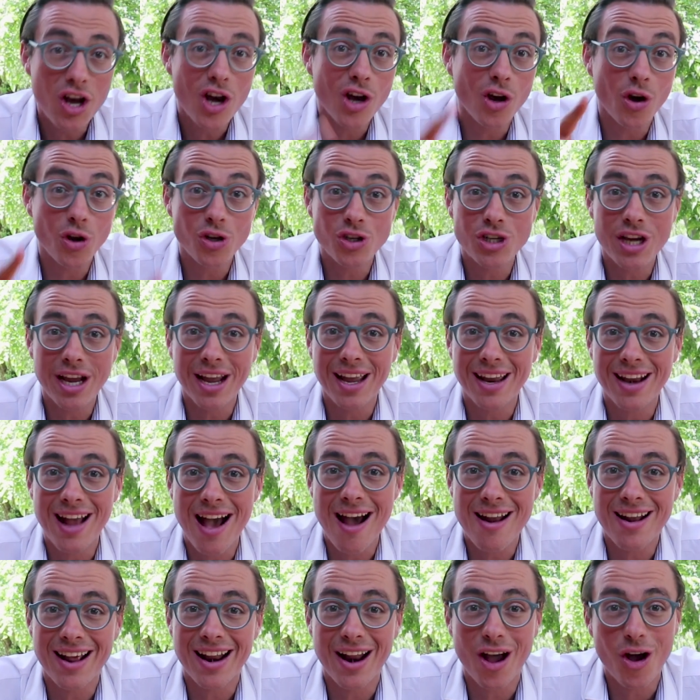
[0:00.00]
Go check it
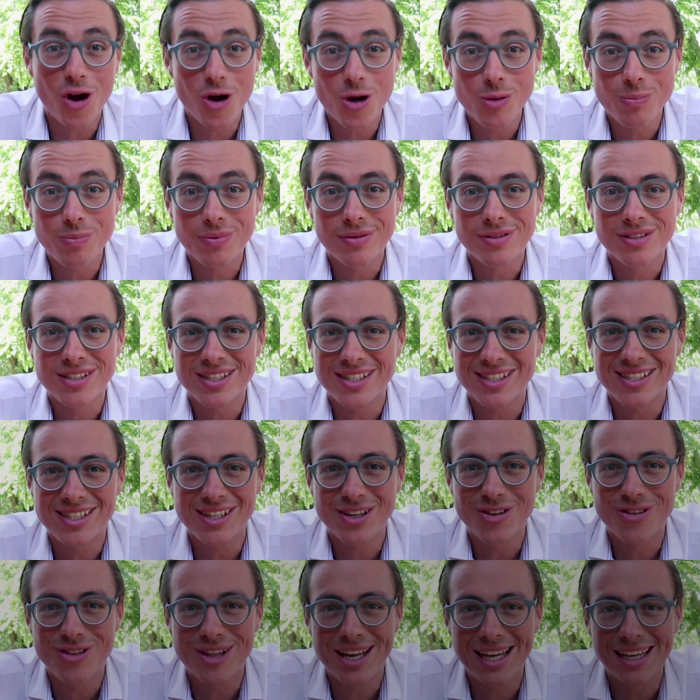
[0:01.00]
out, and I hope to see
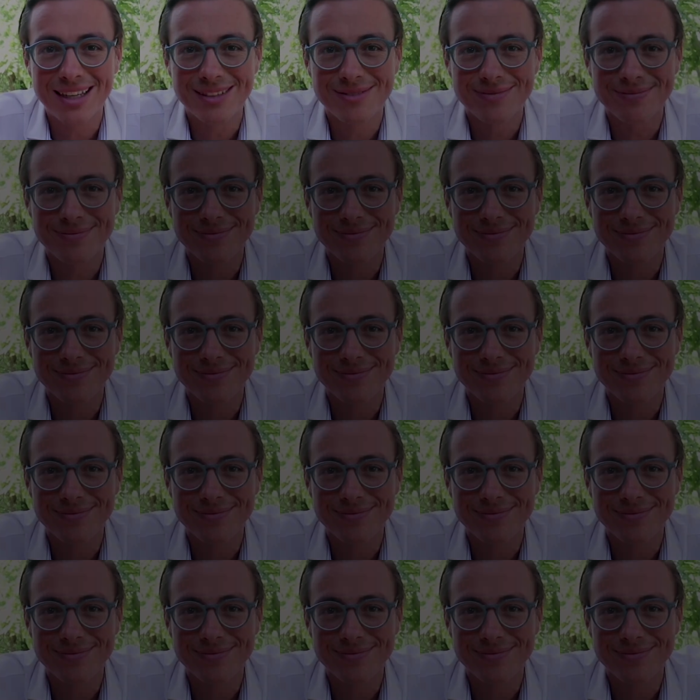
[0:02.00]
you there.